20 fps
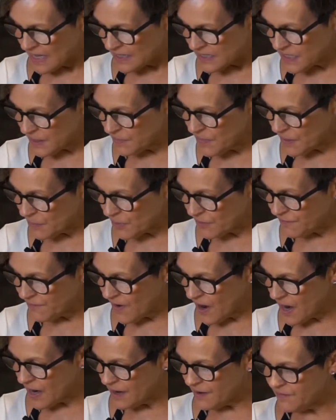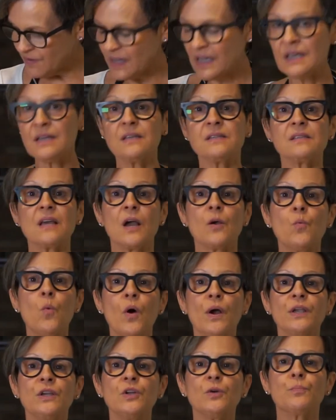Tip number 5 is I
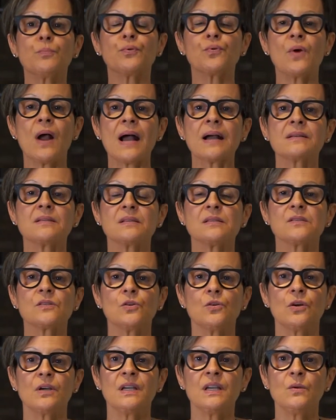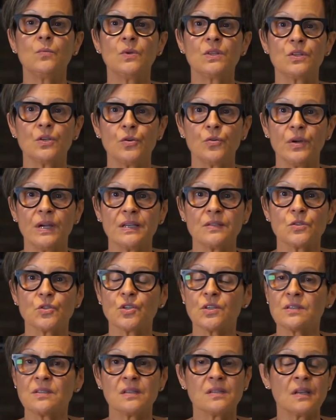want you to practice cooking with the greens.
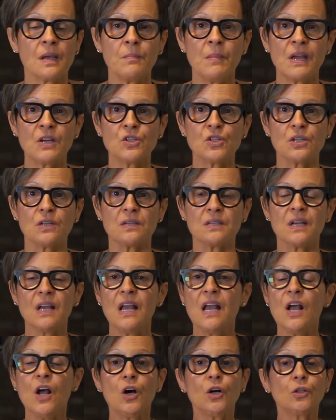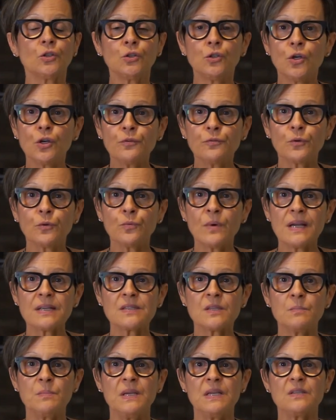Just as I mentioned, look for
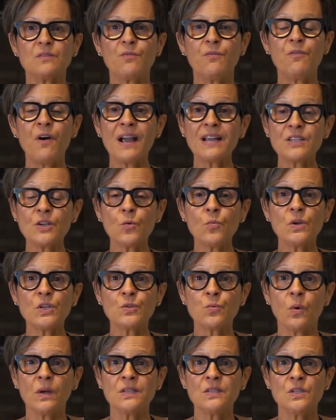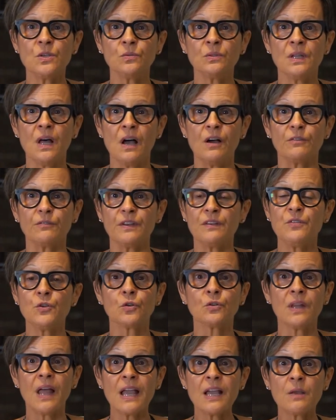recipes. Find out which ones you love. If
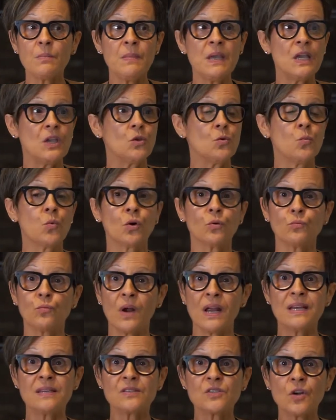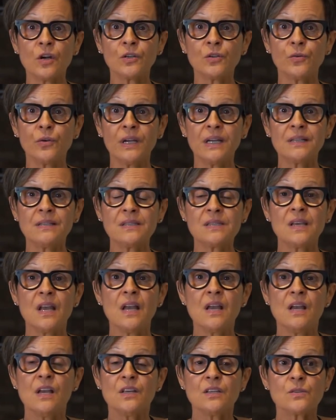you're like me, you weren't raised on greens,
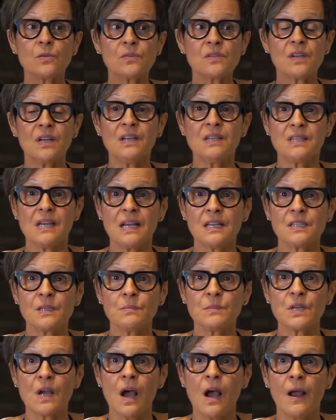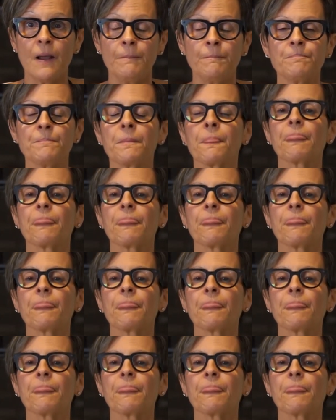so it's going to take some time.